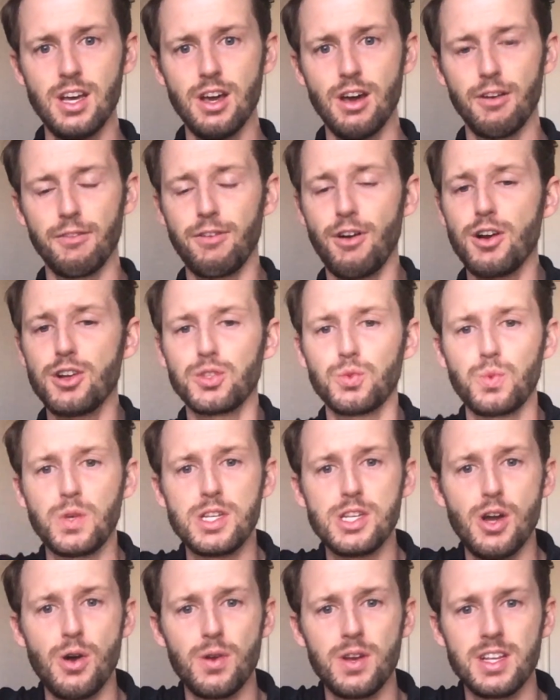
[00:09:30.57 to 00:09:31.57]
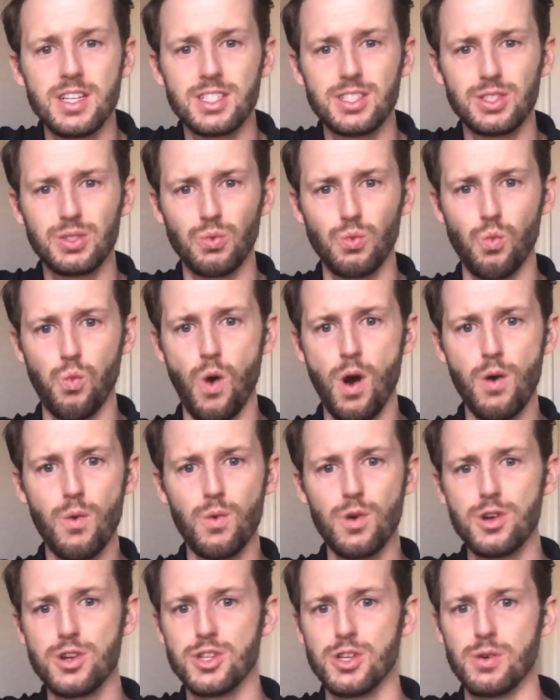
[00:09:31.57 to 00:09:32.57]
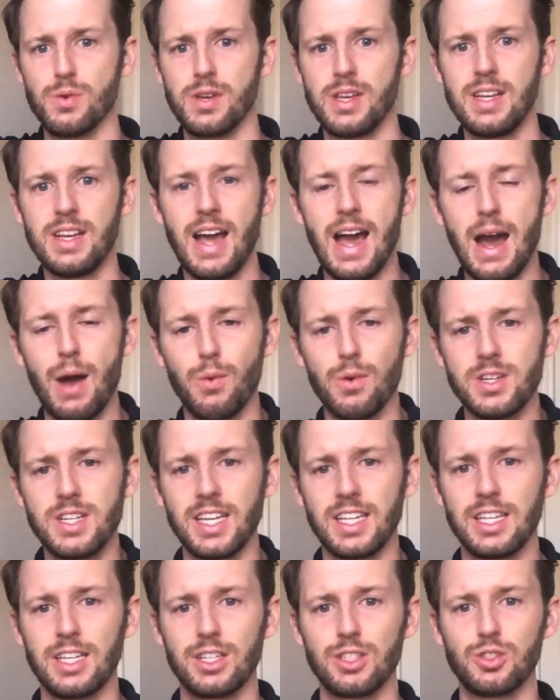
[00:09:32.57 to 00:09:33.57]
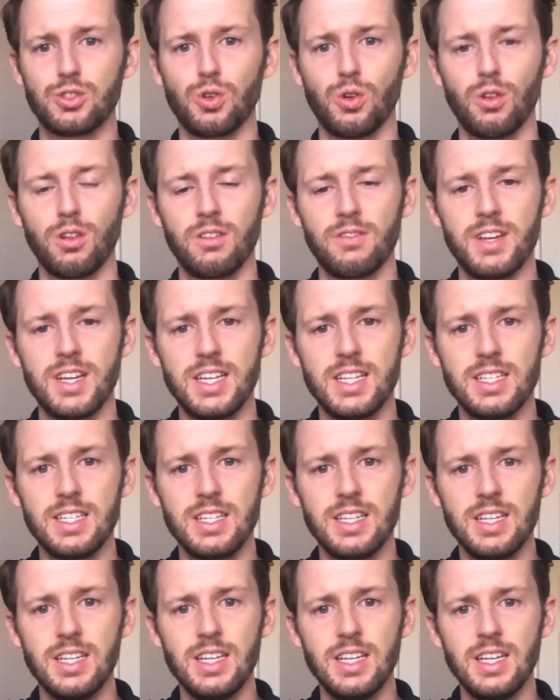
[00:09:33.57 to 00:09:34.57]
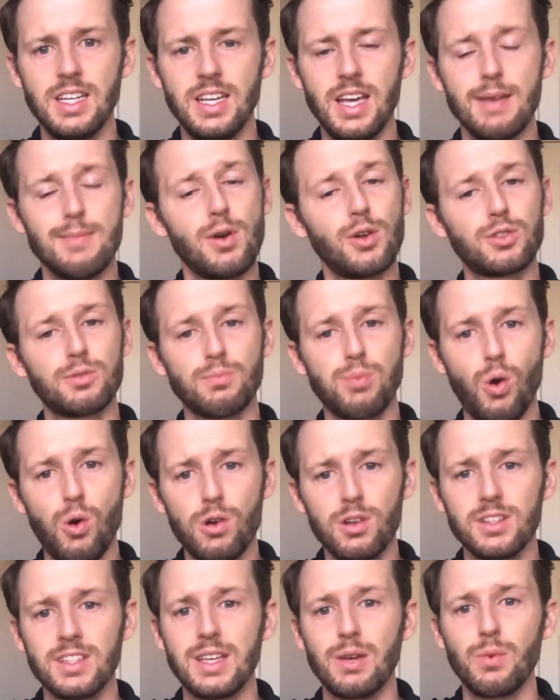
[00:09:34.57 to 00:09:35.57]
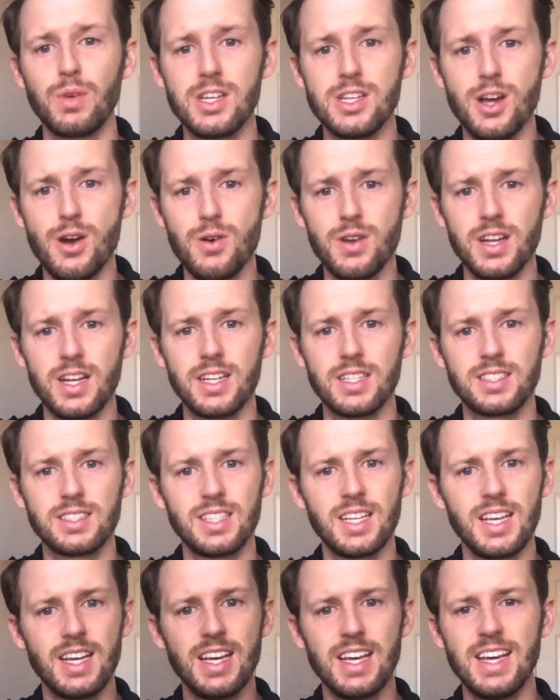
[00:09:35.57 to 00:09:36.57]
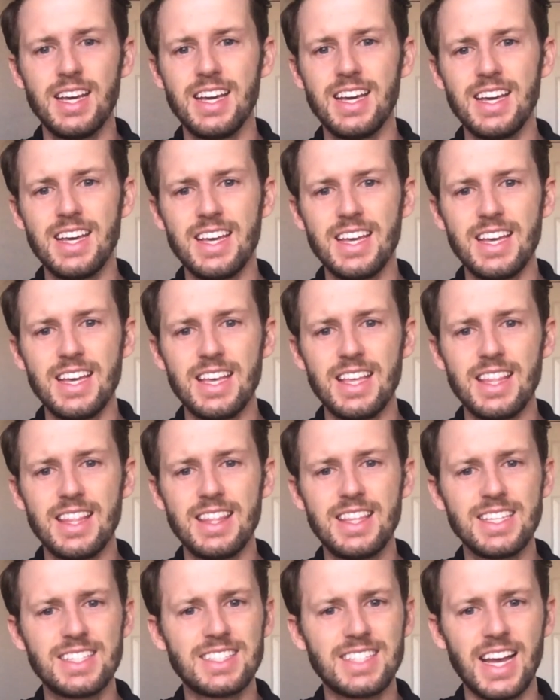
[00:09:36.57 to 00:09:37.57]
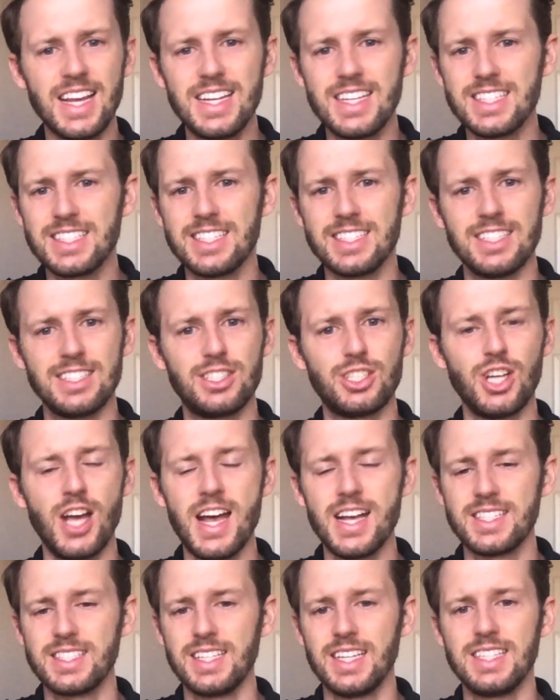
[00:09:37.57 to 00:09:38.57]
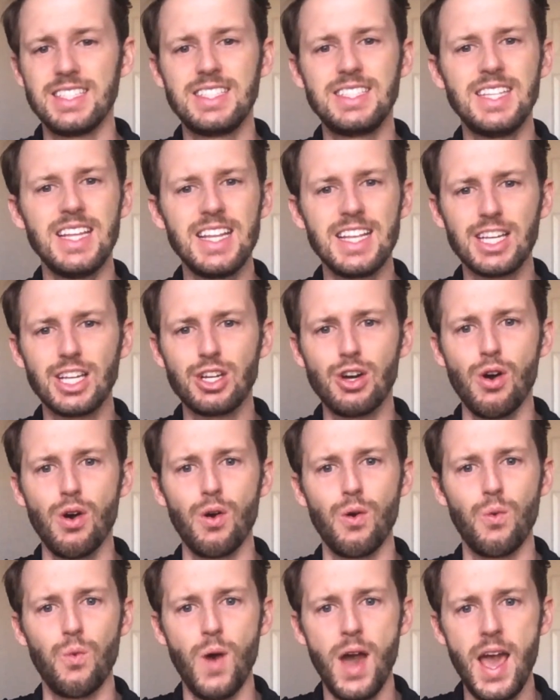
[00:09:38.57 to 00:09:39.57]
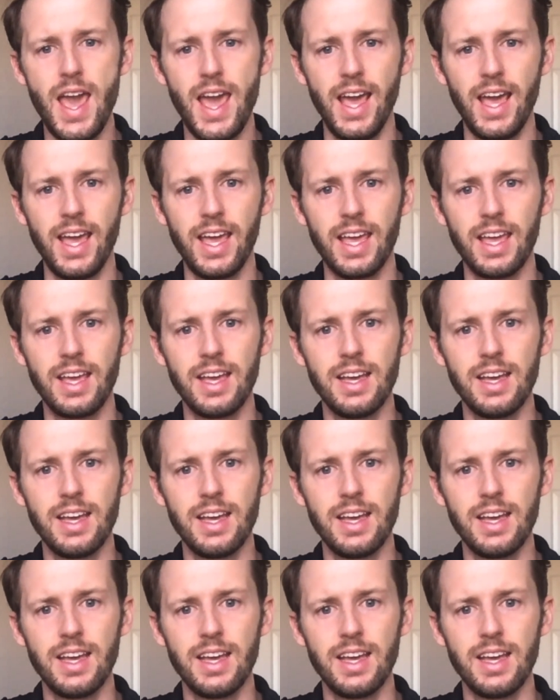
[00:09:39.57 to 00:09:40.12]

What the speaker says: First, we notice what we're doing, how we're taking control of it. Most importantly, we notice this tightness in the chest, it didn't go away.